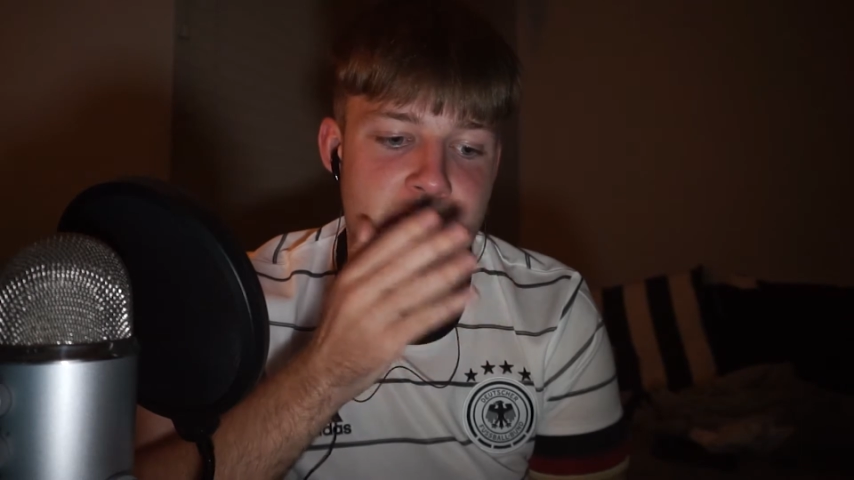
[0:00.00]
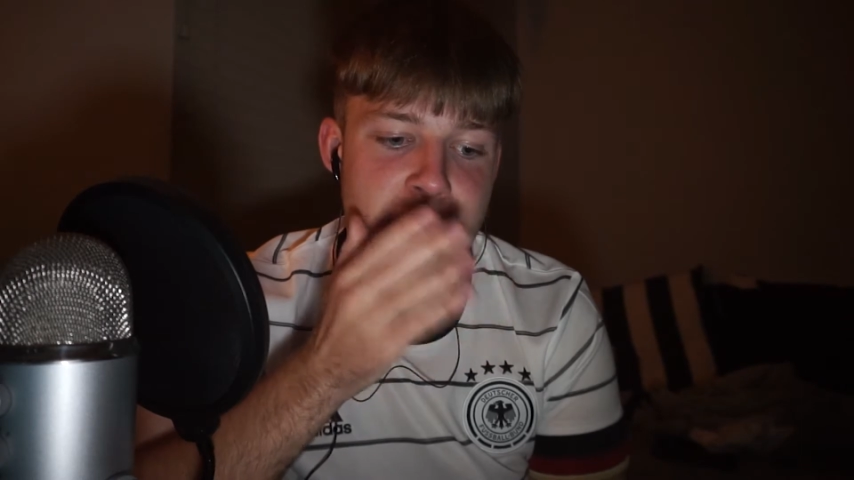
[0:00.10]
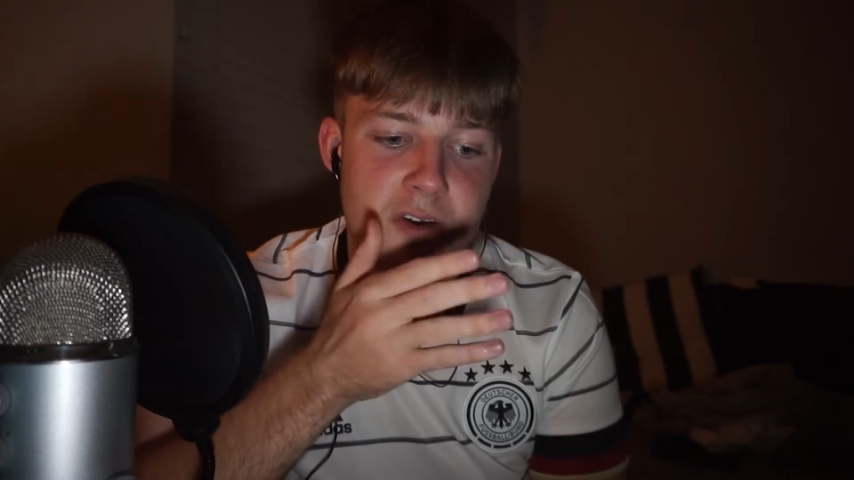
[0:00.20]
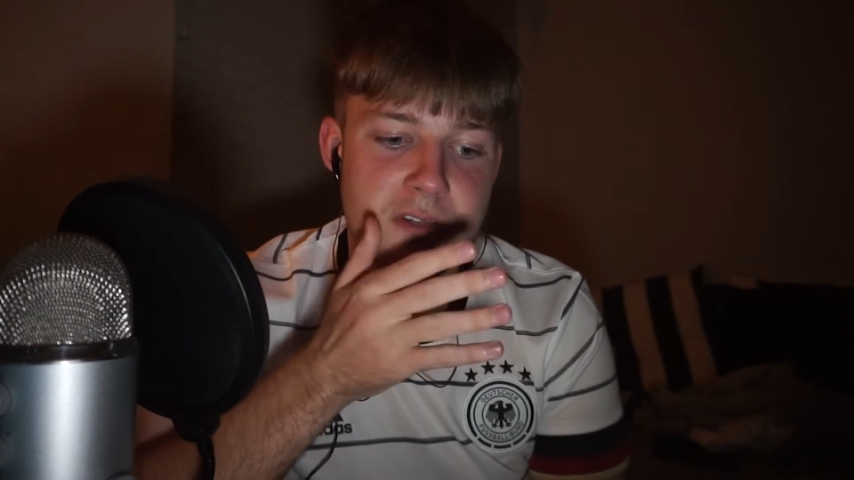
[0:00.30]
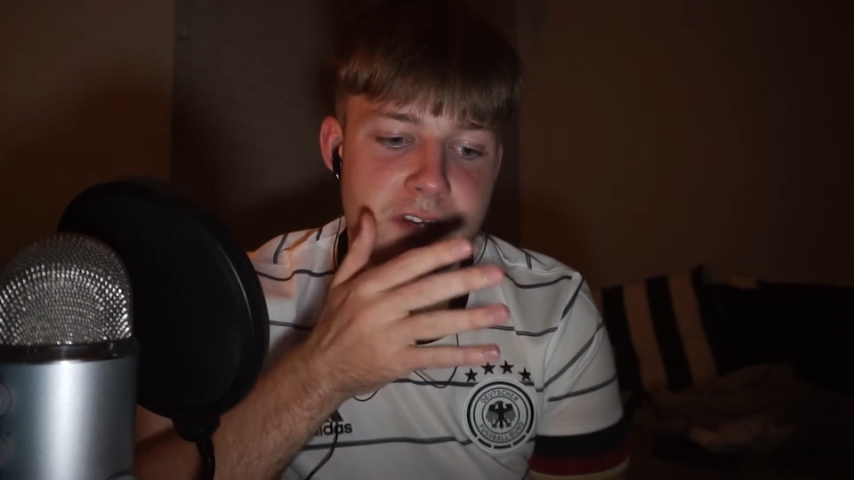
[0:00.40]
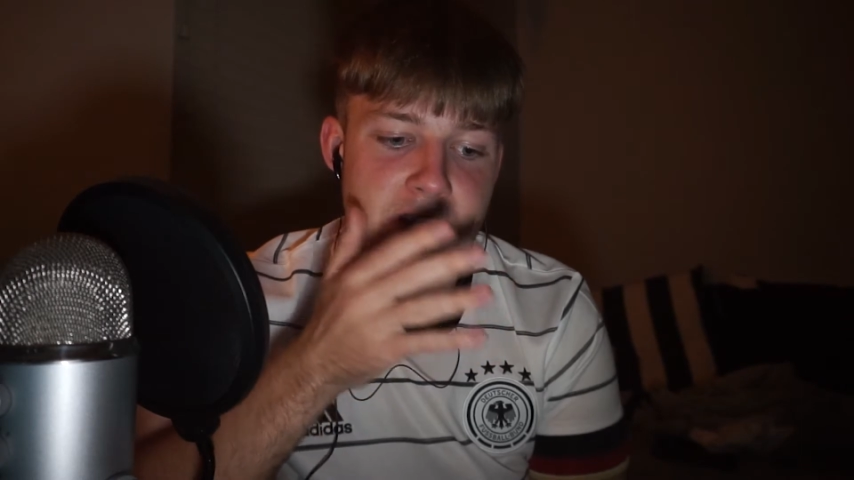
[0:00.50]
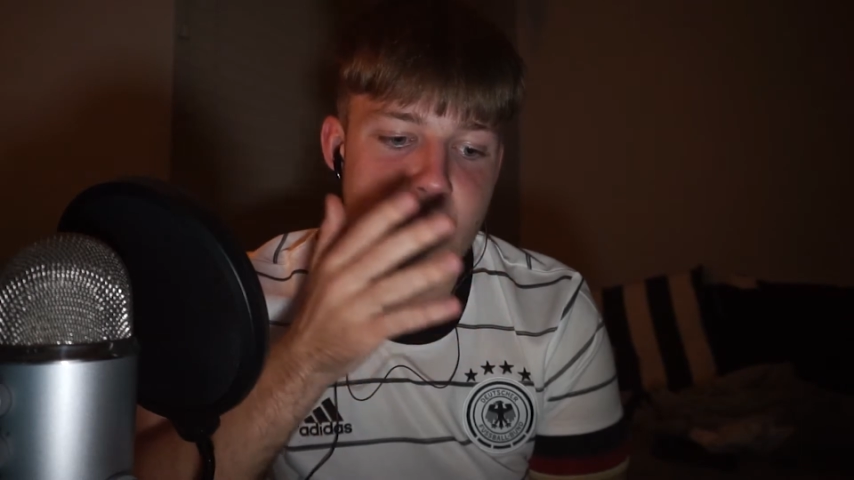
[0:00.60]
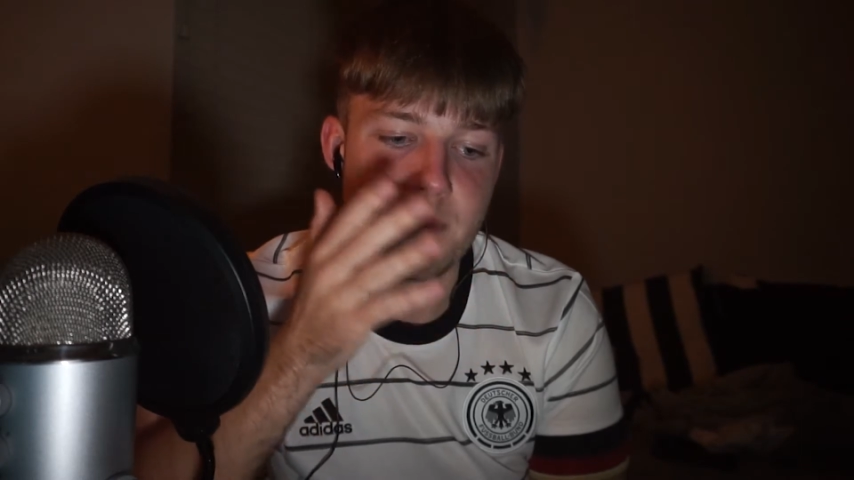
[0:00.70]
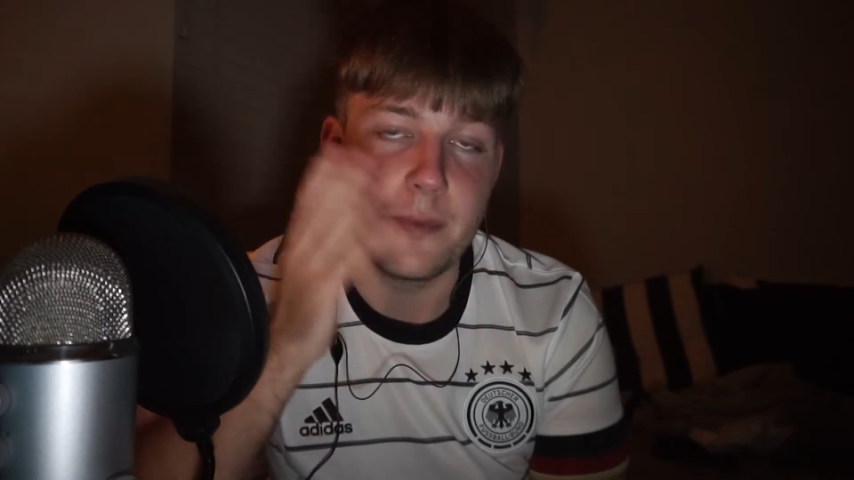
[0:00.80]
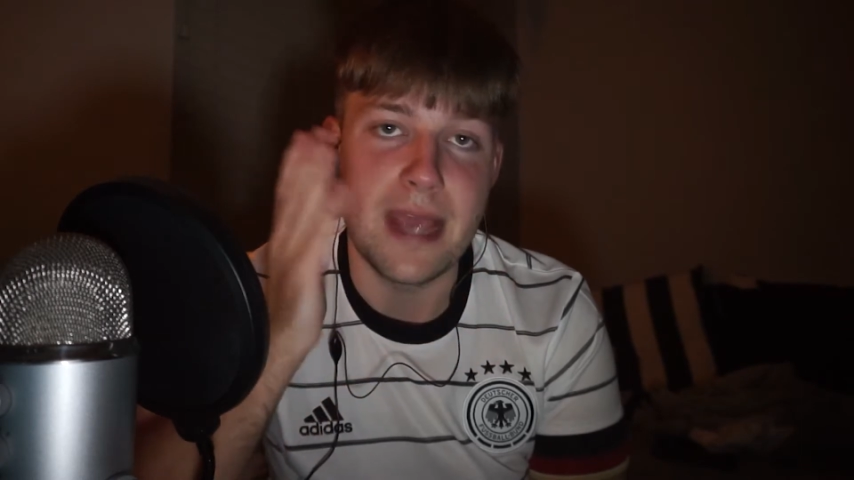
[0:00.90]
the first
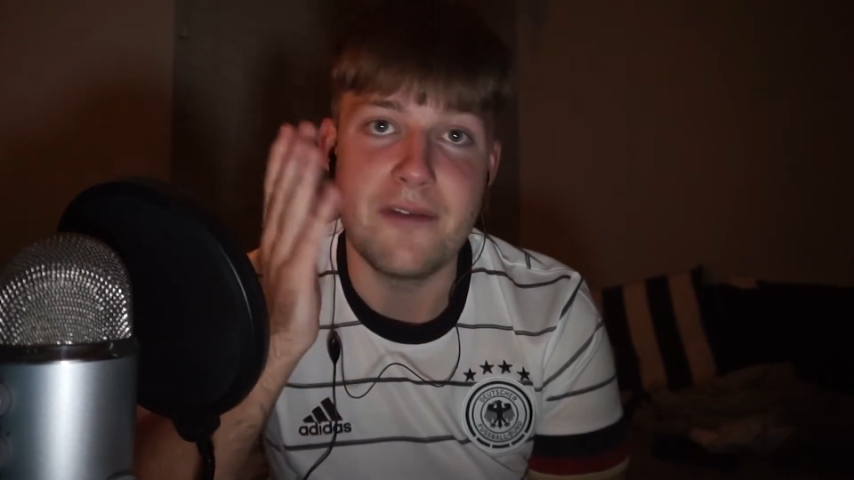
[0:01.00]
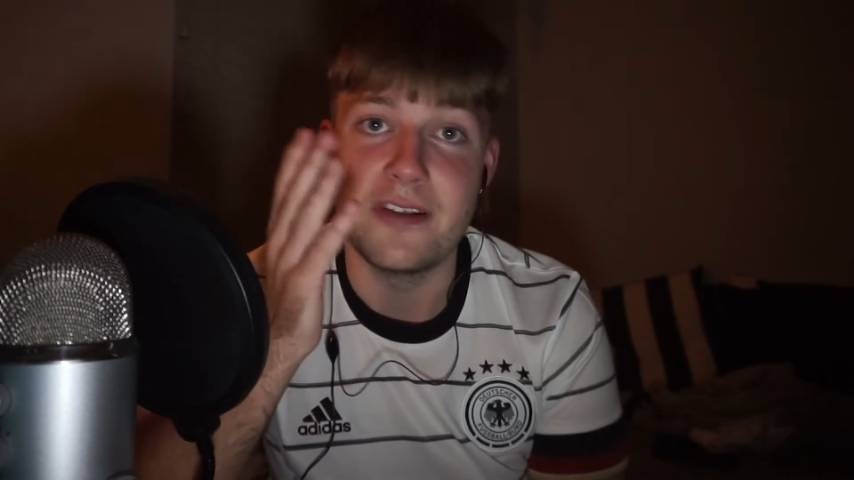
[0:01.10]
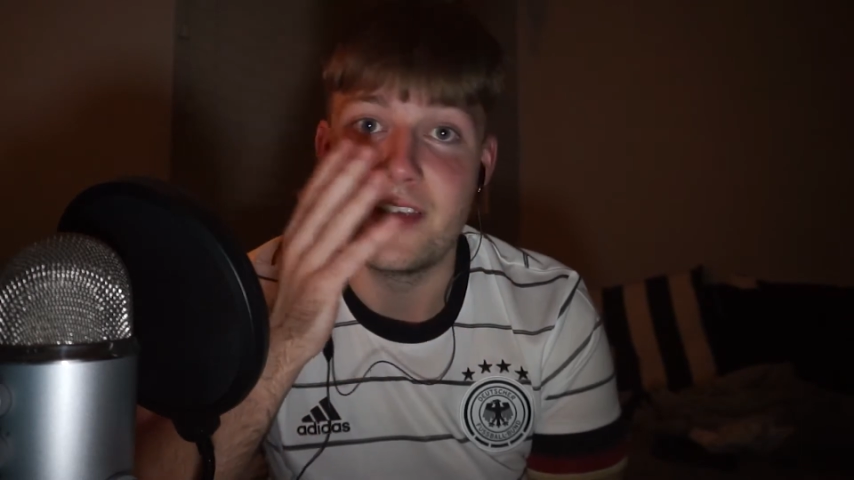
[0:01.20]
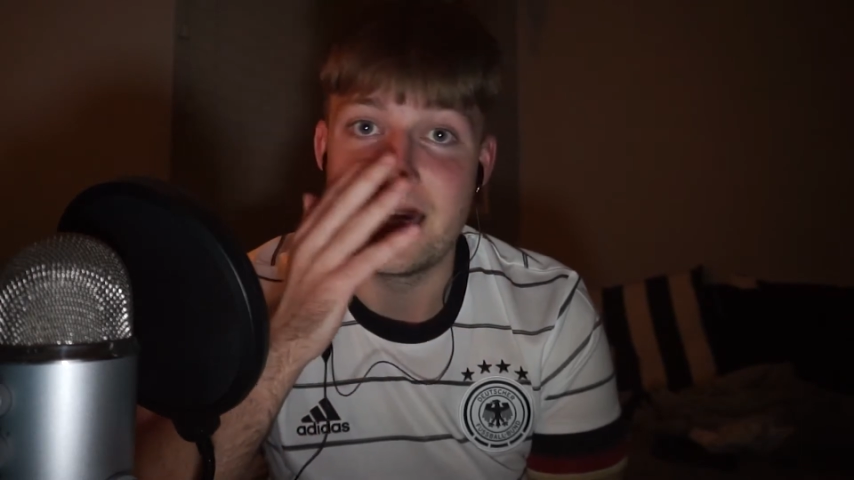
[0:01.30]
video that we haven't said